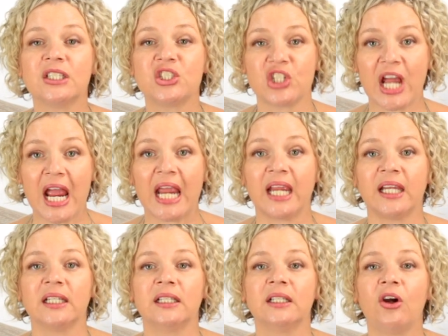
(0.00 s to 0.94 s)

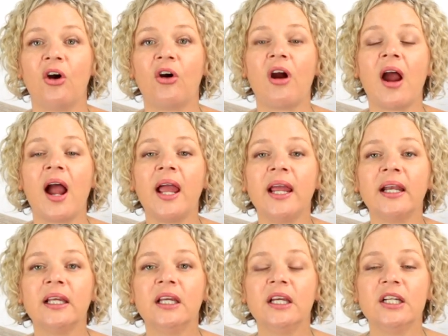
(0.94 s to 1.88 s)
chain, all right?
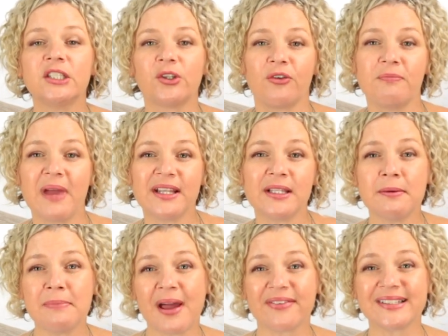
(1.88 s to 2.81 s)
So I've made
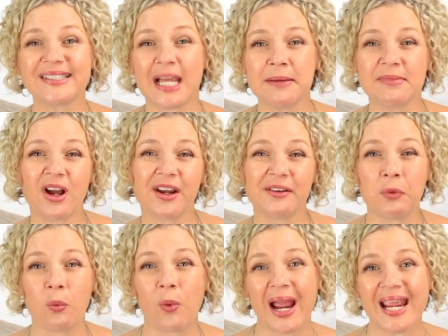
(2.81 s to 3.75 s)
them about the same kind of
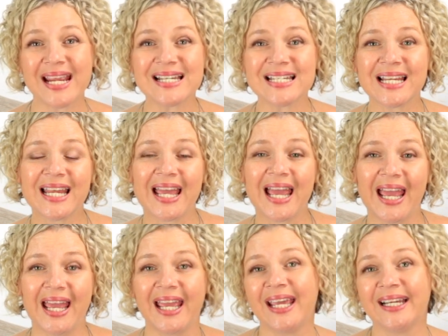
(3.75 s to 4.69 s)
weight
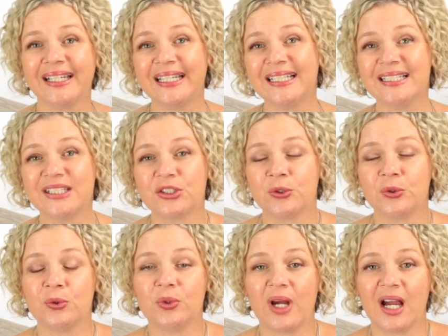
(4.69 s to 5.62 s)
and
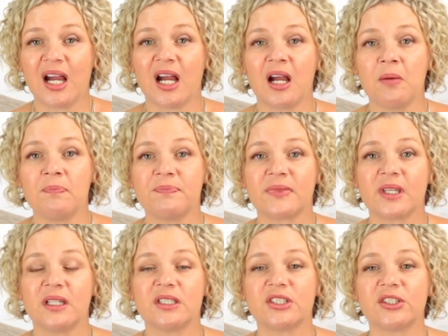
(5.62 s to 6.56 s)
into,
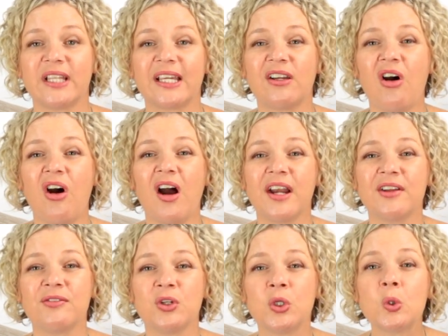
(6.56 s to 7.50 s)
so they kind
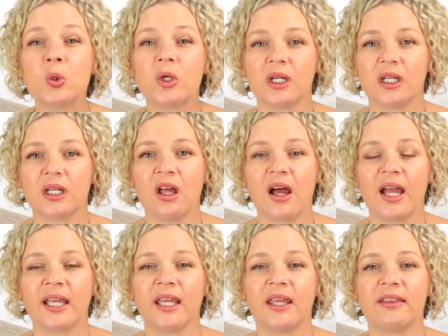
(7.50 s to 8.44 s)
of look
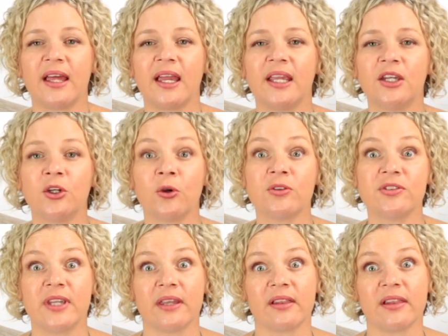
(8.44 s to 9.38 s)
like they go
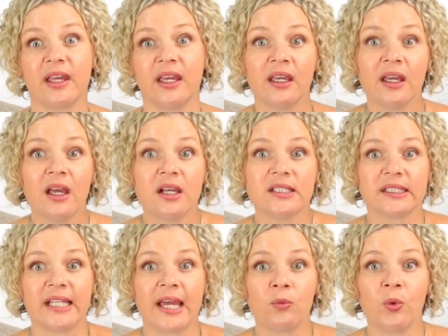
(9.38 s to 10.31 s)
together there.
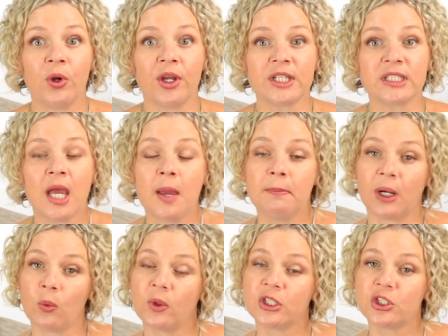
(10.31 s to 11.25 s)
So that works. But
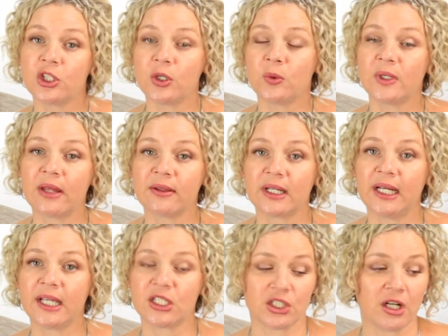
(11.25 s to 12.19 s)
I want to show you another
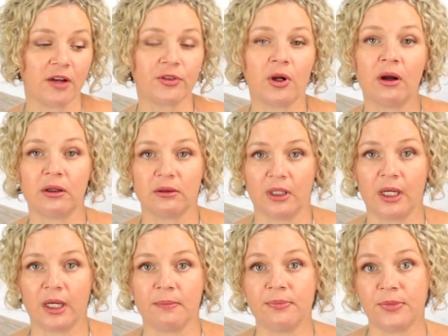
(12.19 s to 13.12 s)
collection I've got
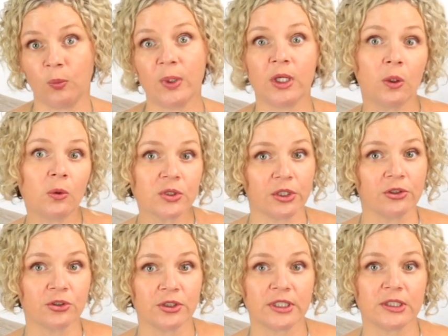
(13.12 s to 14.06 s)
that we could also
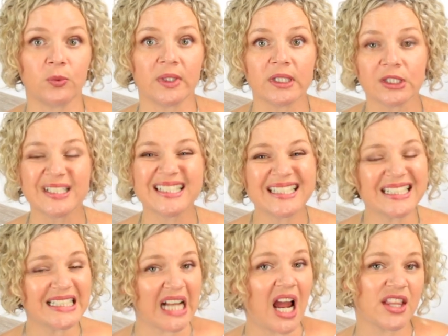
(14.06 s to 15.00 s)
do this with. So this is
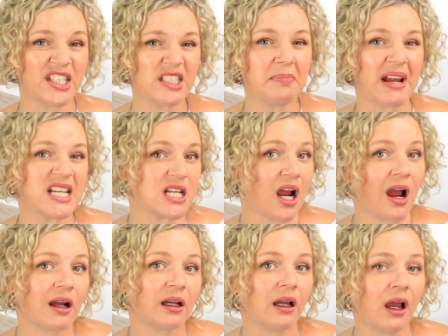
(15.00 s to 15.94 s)
a dark, this is my
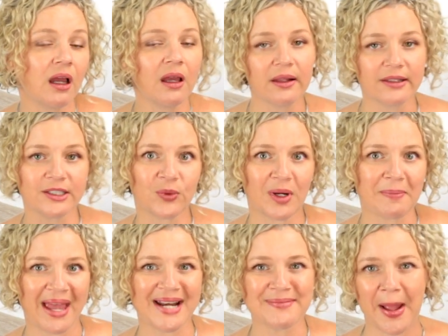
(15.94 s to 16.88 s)
darker. This is what I'm
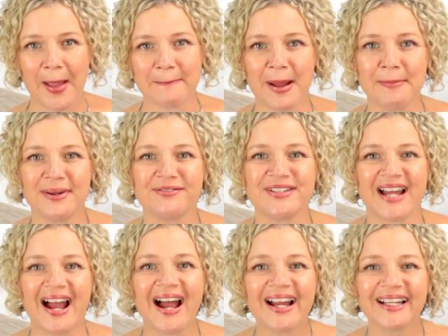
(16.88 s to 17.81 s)
adding my bit of
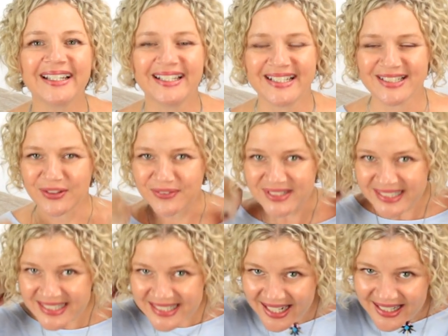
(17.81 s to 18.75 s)
dark. So I'm just
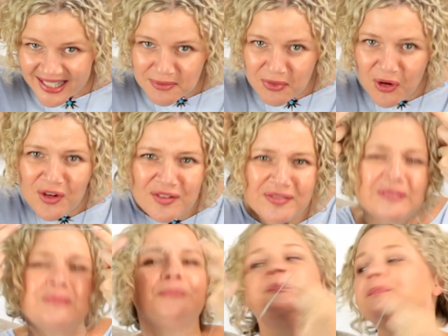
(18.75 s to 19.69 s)
going to take them off,
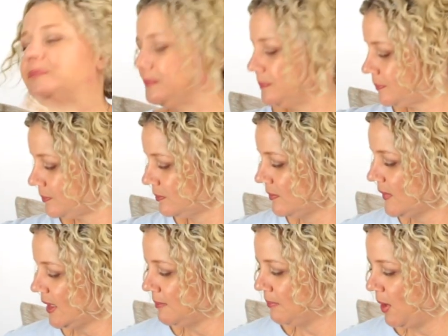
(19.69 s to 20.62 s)

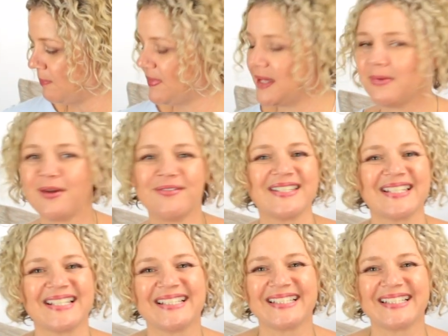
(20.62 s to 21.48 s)
pop them over to the